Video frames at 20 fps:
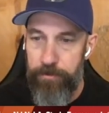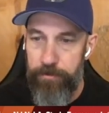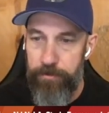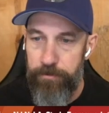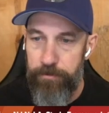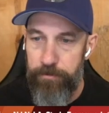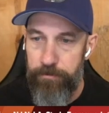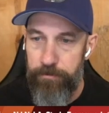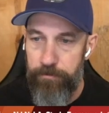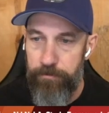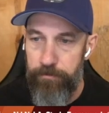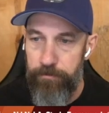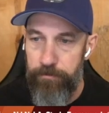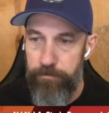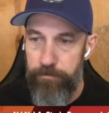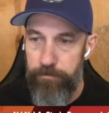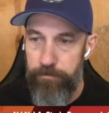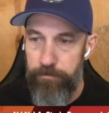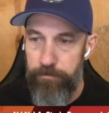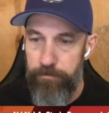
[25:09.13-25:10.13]

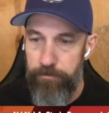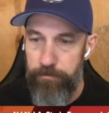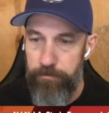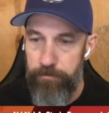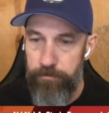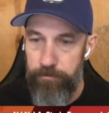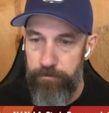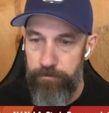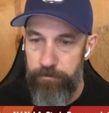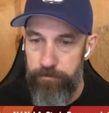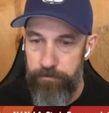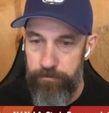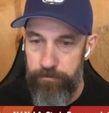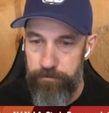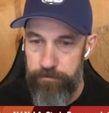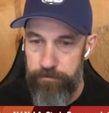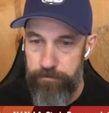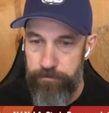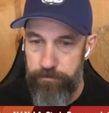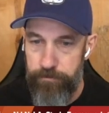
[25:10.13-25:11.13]

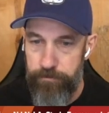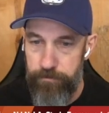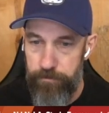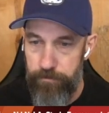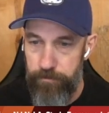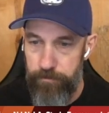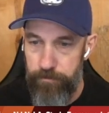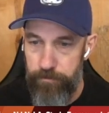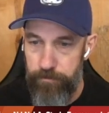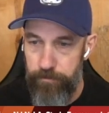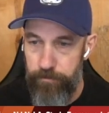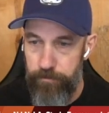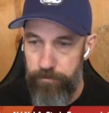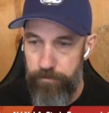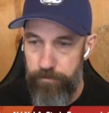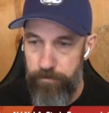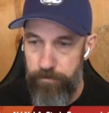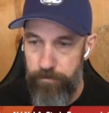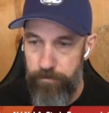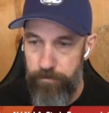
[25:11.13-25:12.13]

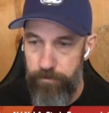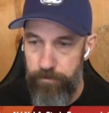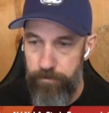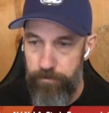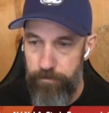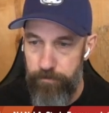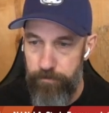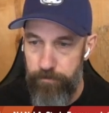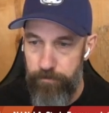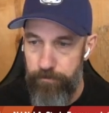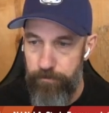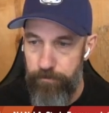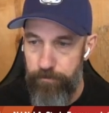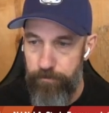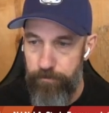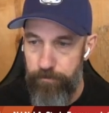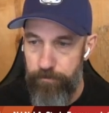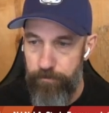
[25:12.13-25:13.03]
(silence)